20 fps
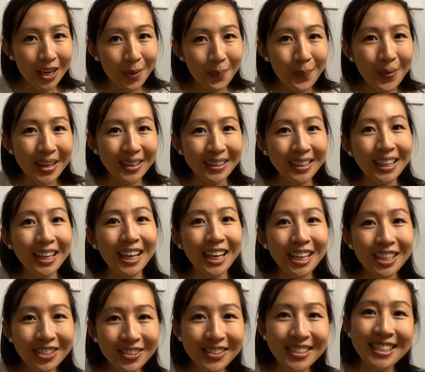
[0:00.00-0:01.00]
But the
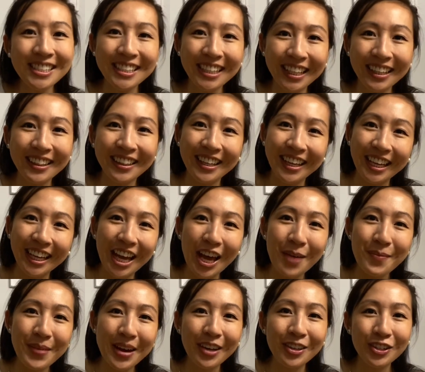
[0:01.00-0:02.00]
interesting thing
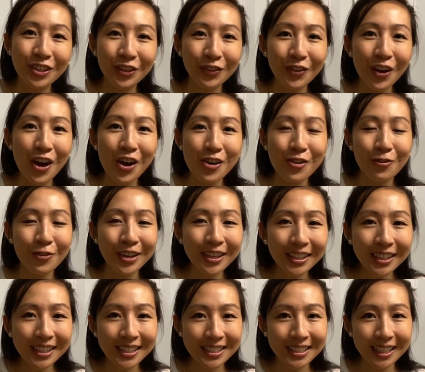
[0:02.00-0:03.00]
about Toronto
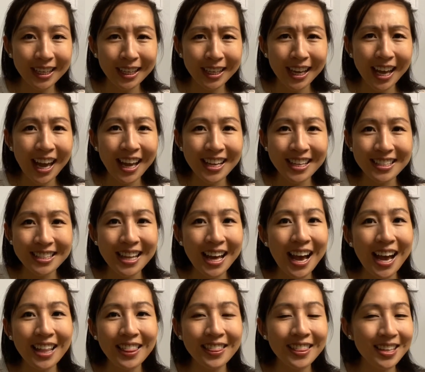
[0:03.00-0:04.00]
real estate is
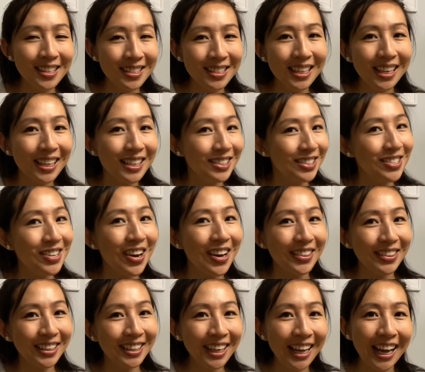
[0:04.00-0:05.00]
that this is not
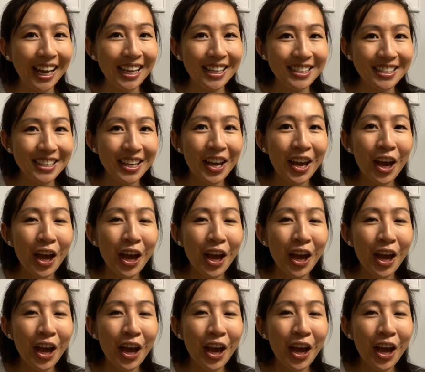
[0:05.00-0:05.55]
the case.